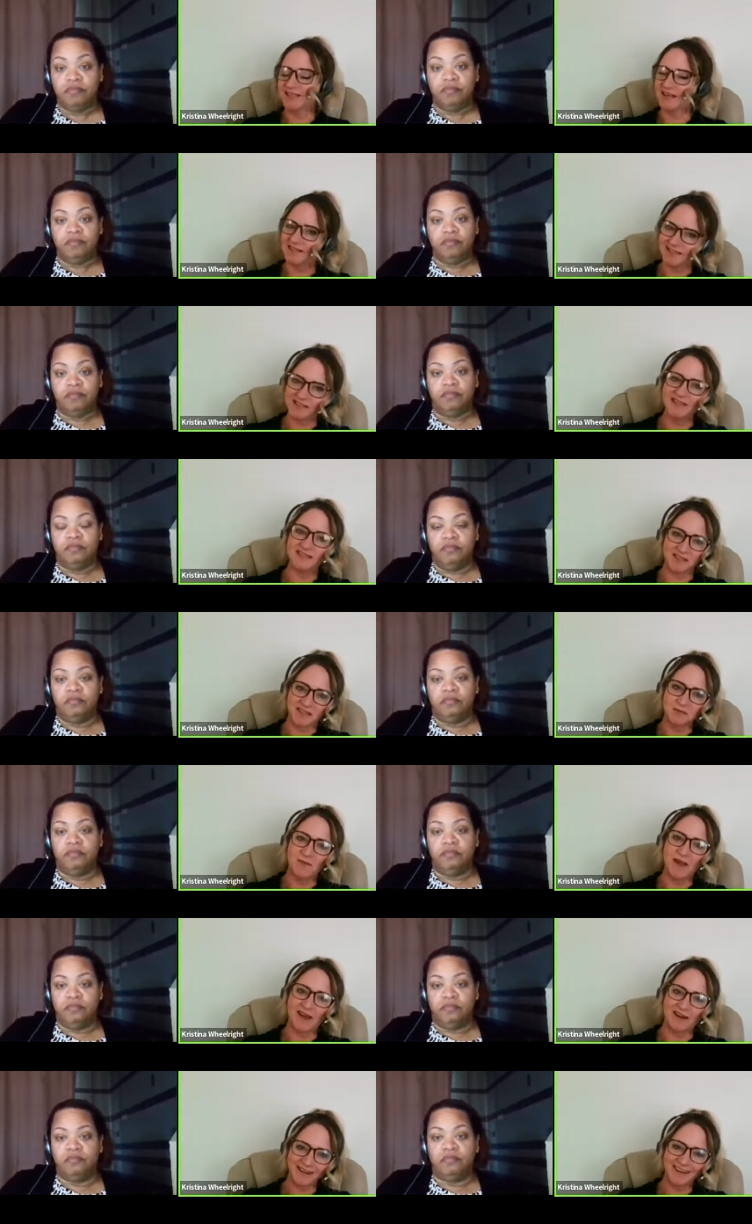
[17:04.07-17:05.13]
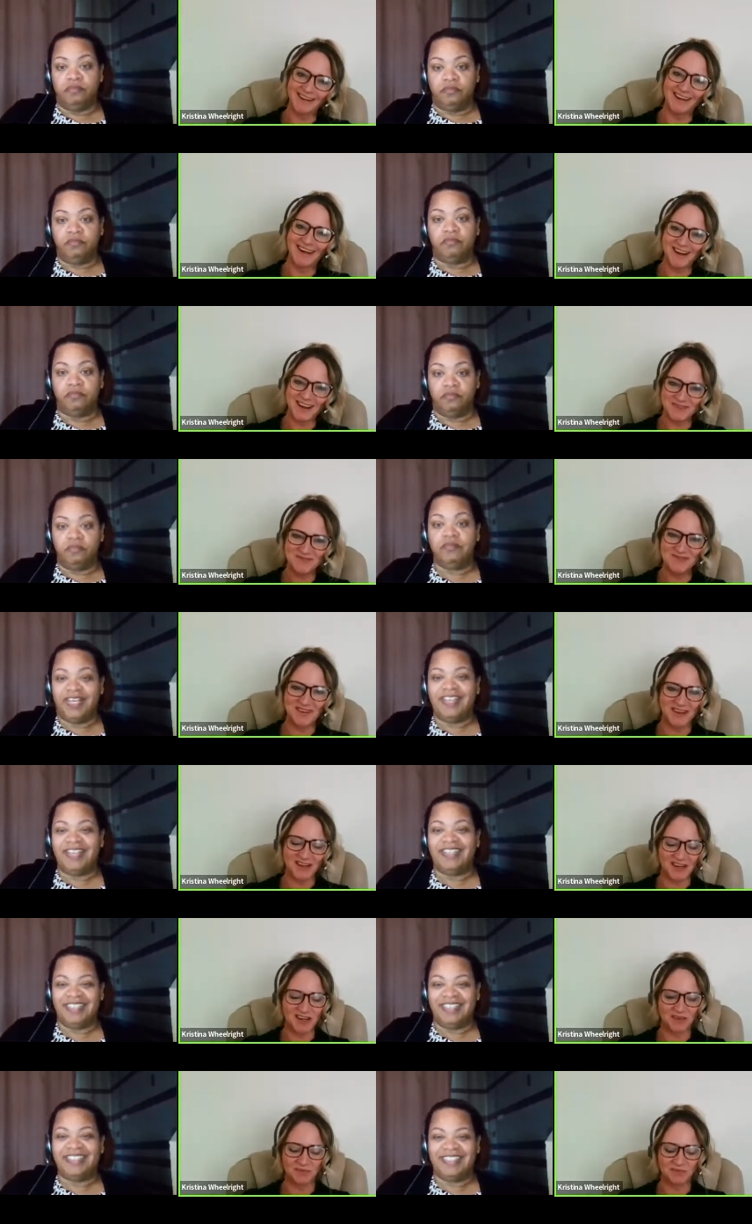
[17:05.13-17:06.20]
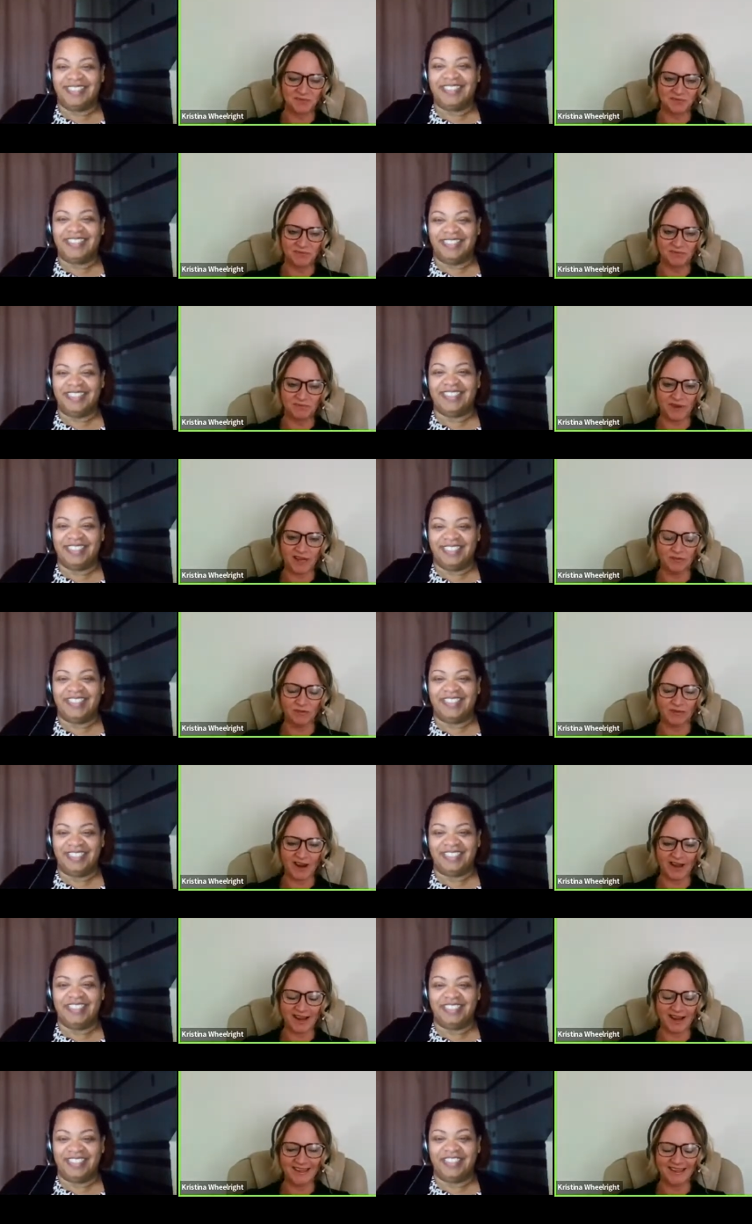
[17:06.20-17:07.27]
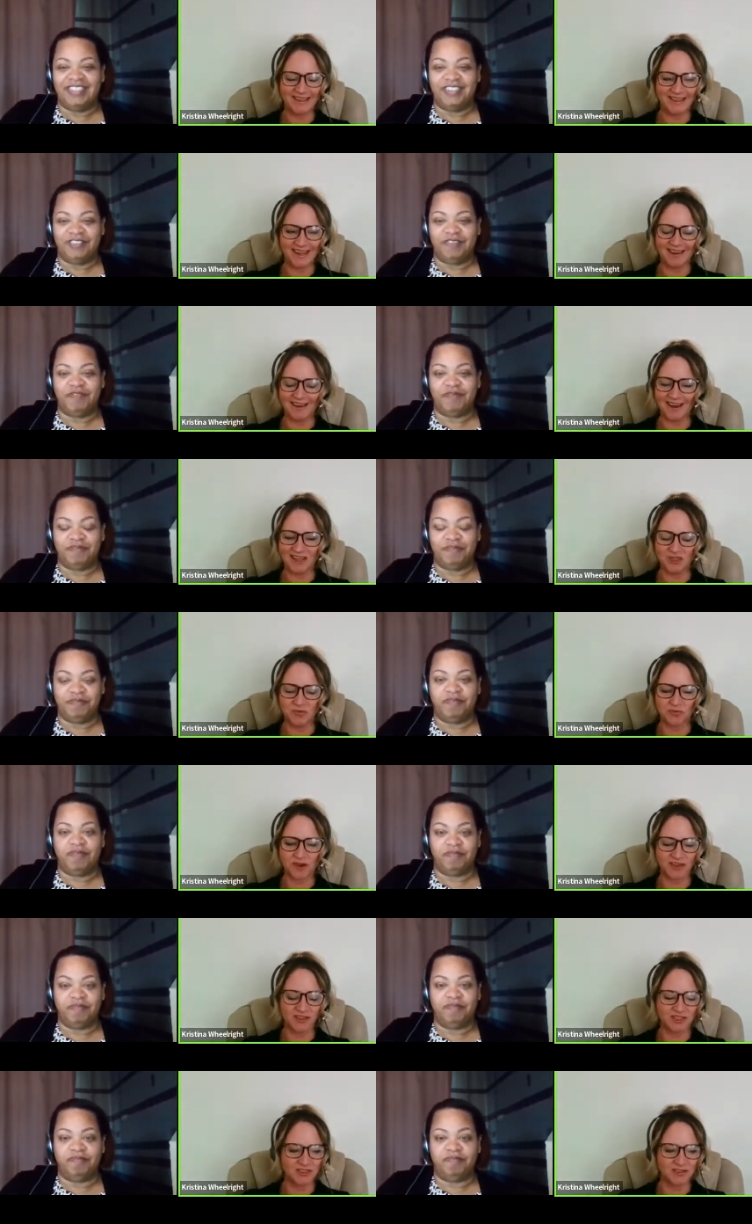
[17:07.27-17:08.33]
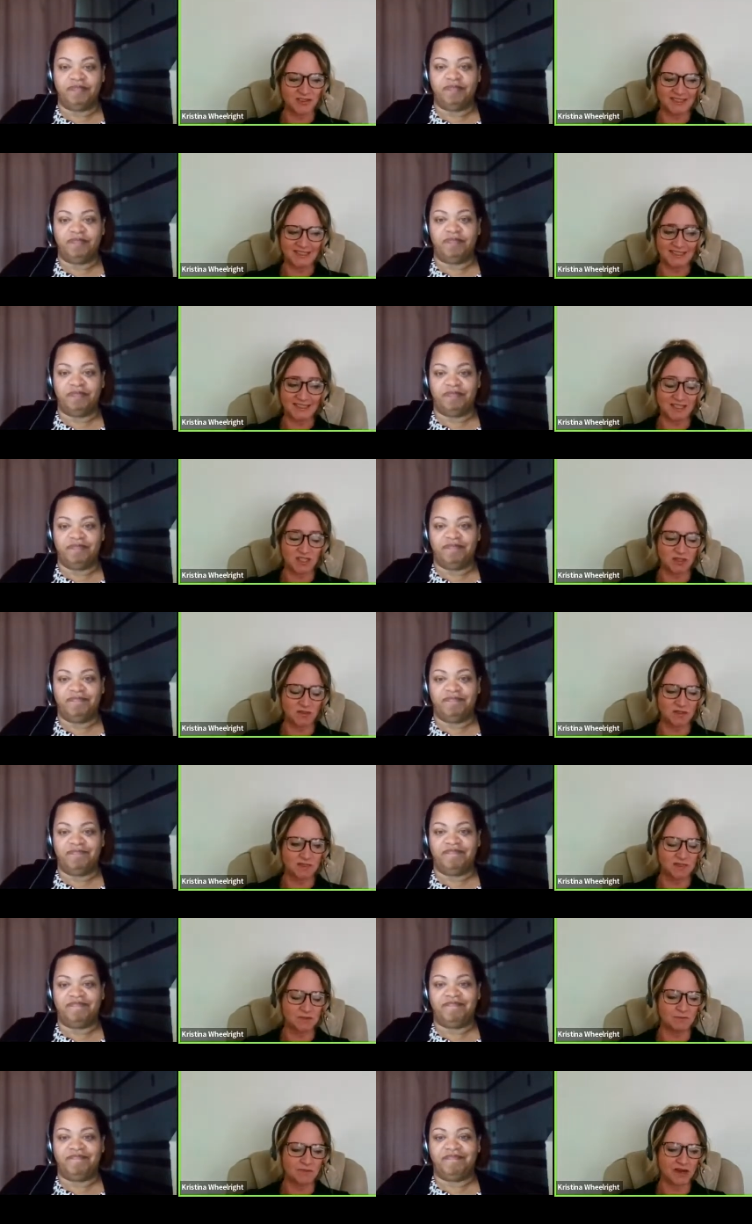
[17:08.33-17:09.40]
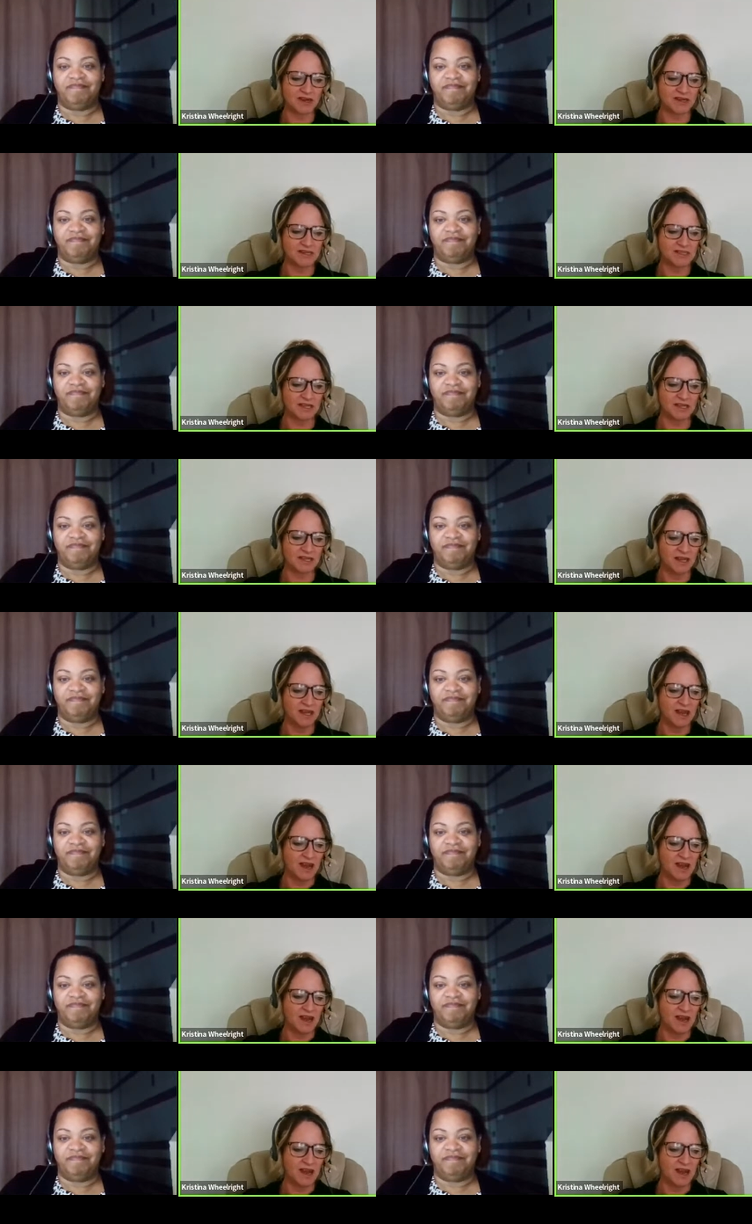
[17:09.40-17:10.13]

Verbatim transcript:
Speaker 1: does. It does matter. Um, mm-hmm. um, but right out of the gate, gosh, I just looked at this too. This is embarrassing.